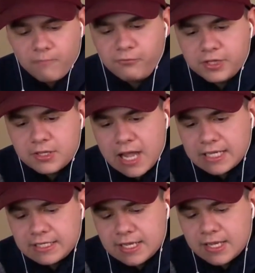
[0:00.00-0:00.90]
hopefully
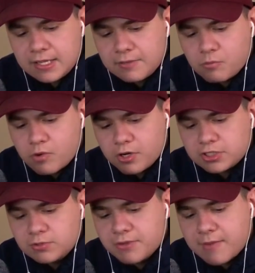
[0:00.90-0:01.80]
I can get one
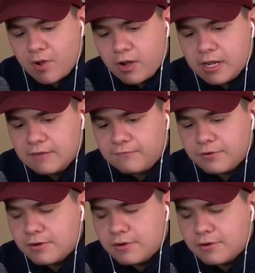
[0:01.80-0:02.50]
or two of them on